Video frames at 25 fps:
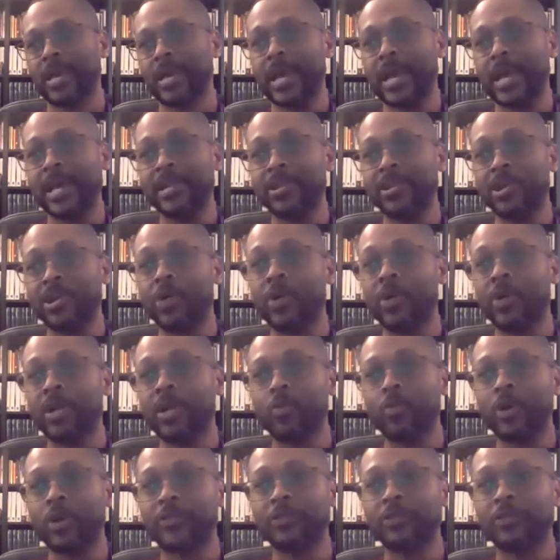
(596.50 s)
And knowing
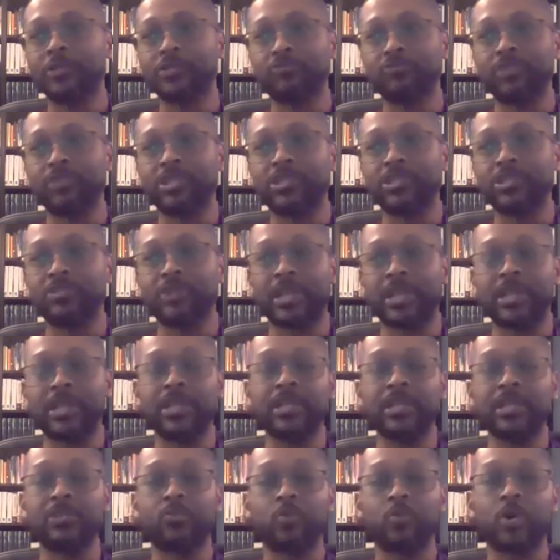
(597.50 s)
what those original
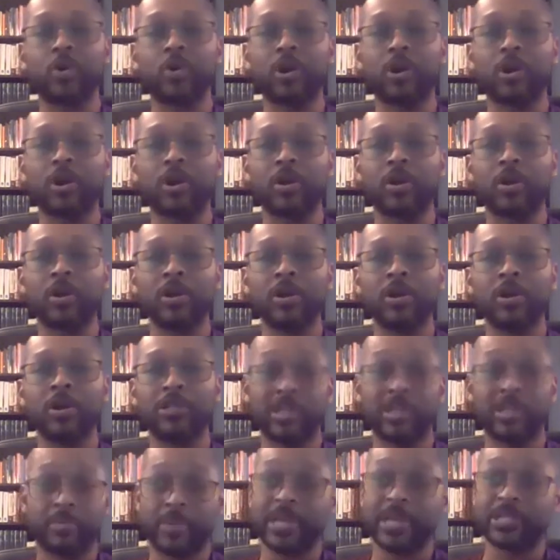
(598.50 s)
endings were,
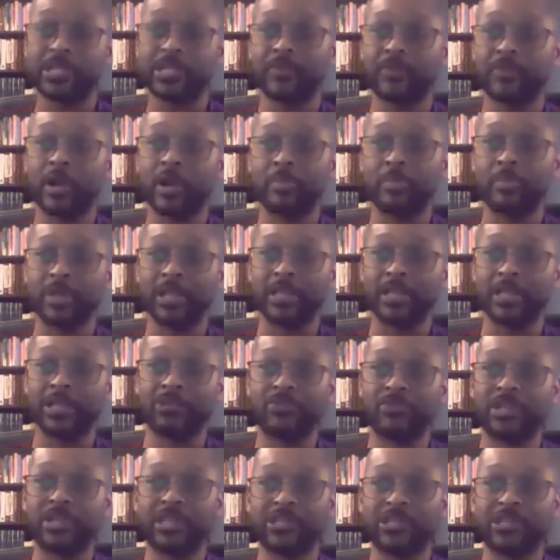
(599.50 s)
to the best of our ability
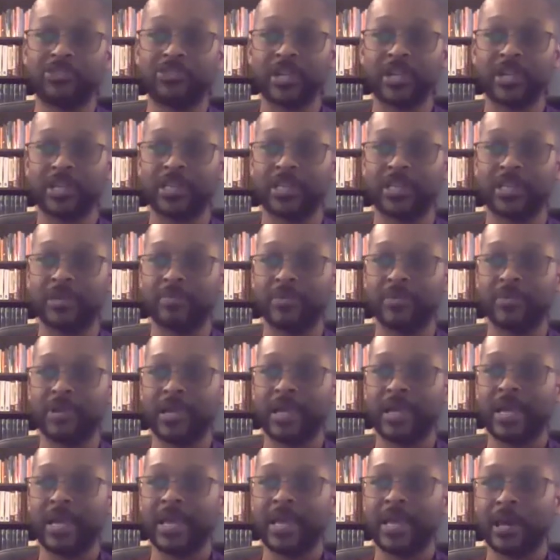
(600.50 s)
to reconstruct them,
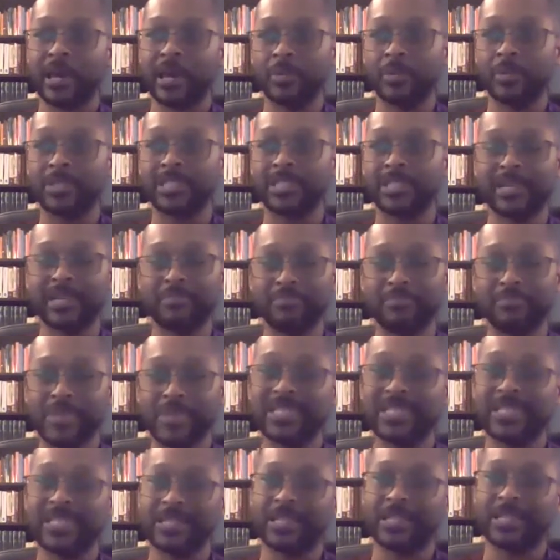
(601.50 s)
helps
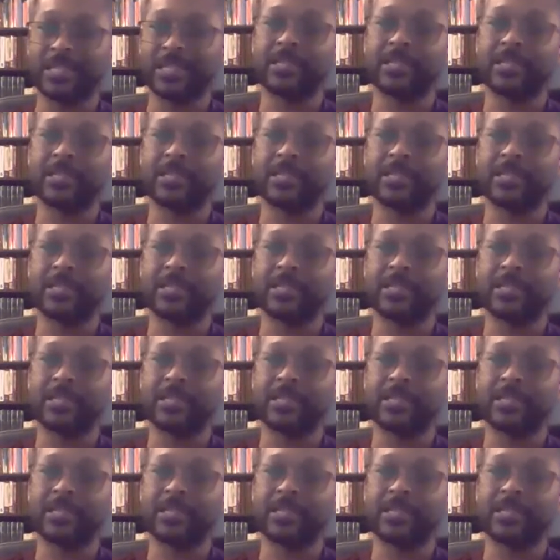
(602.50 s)
immensely